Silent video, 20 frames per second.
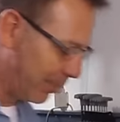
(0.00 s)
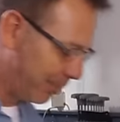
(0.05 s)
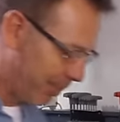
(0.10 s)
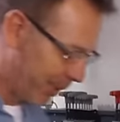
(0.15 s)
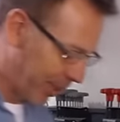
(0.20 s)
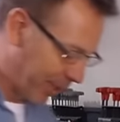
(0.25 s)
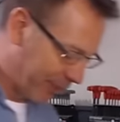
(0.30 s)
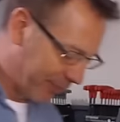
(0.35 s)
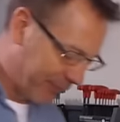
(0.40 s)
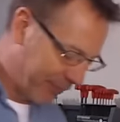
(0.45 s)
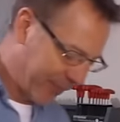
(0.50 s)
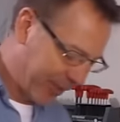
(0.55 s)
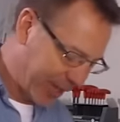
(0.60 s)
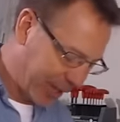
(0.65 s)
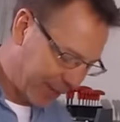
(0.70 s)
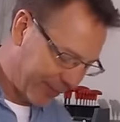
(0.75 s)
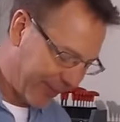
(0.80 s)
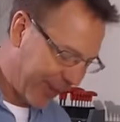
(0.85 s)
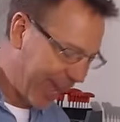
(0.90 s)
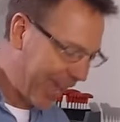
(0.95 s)
to build,
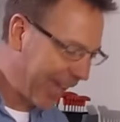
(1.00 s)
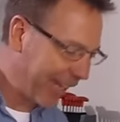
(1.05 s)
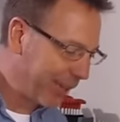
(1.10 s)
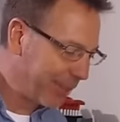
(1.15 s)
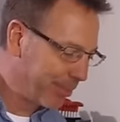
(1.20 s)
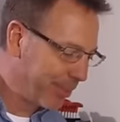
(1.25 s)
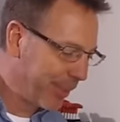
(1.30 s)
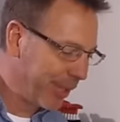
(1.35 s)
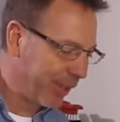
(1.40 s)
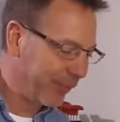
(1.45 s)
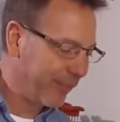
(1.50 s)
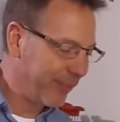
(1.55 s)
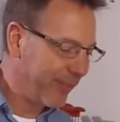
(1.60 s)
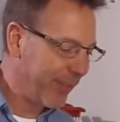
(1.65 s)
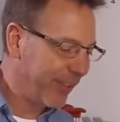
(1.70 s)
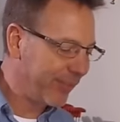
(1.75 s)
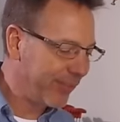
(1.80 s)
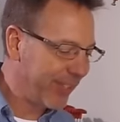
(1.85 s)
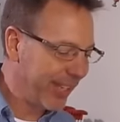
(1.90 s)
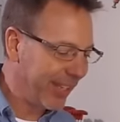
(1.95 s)
you know, if I had to build
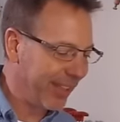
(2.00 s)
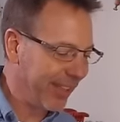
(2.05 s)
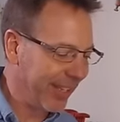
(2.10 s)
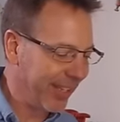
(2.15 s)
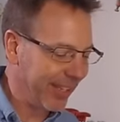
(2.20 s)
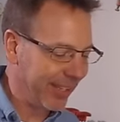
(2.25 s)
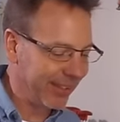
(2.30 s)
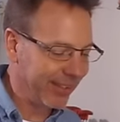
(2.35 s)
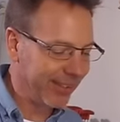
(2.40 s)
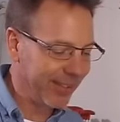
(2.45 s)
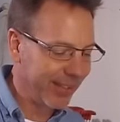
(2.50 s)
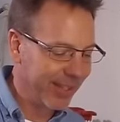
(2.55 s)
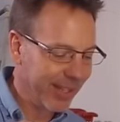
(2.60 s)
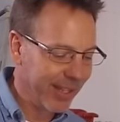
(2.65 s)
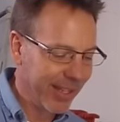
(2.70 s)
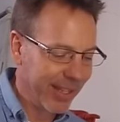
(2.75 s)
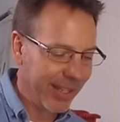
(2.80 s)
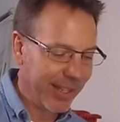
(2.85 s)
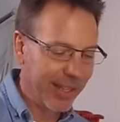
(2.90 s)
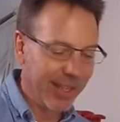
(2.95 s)
50 of these,
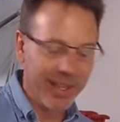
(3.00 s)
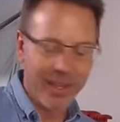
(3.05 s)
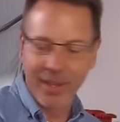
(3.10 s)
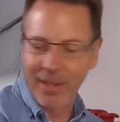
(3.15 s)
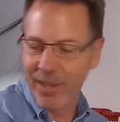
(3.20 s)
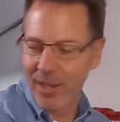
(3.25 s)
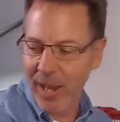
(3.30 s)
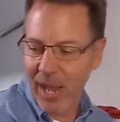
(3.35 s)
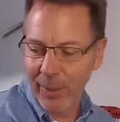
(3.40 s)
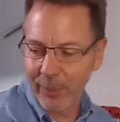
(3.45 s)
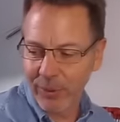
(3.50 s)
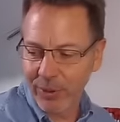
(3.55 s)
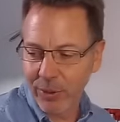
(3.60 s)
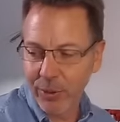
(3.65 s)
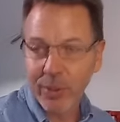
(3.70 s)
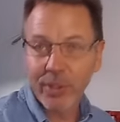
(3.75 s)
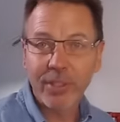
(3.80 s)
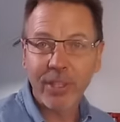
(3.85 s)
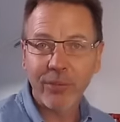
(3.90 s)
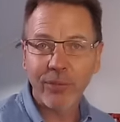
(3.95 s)
I would
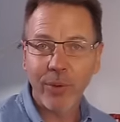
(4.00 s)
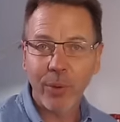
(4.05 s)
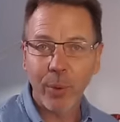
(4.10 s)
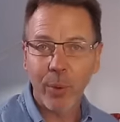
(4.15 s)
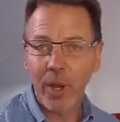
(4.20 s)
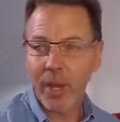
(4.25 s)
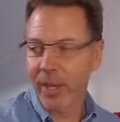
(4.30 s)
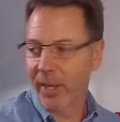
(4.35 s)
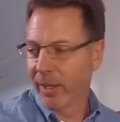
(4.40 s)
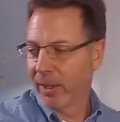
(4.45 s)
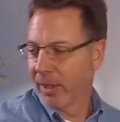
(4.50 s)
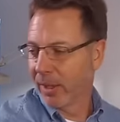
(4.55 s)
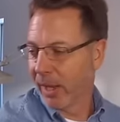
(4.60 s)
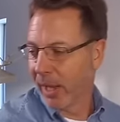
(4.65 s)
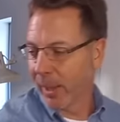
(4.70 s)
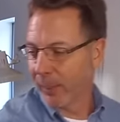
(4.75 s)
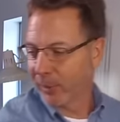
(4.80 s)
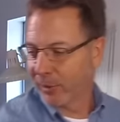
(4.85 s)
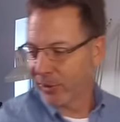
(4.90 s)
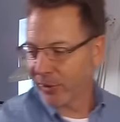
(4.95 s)
do it a different way.
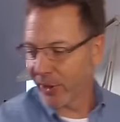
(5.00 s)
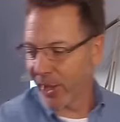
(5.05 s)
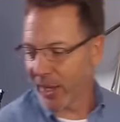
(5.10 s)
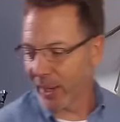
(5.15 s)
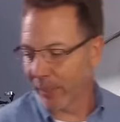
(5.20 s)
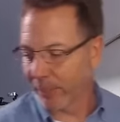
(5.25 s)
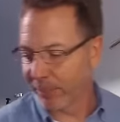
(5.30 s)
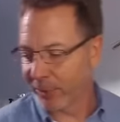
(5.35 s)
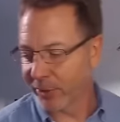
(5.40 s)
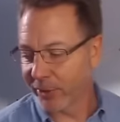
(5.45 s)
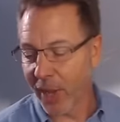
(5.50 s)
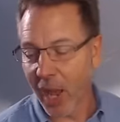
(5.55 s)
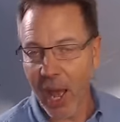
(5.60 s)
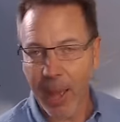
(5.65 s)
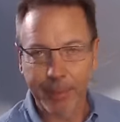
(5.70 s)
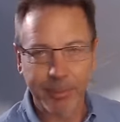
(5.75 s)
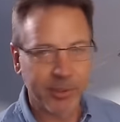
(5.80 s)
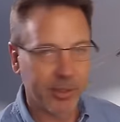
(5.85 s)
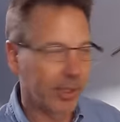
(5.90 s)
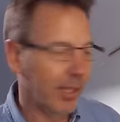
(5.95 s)
I would set up
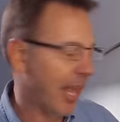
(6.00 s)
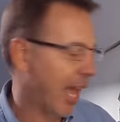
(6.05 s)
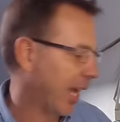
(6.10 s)
stops and